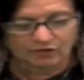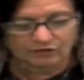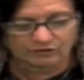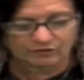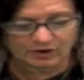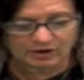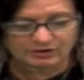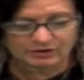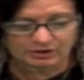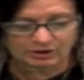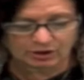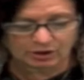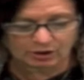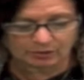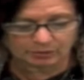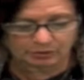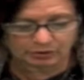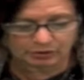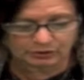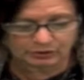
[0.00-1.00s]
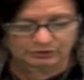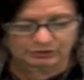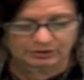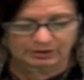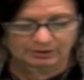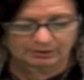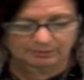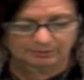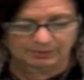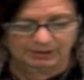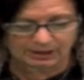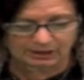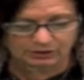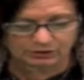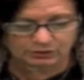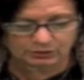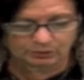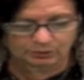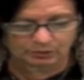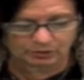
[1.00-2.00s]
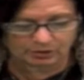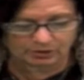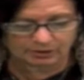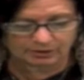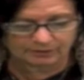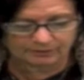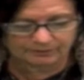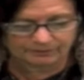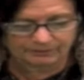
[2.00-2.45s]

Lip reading: "False alarm, Goose. Back to work."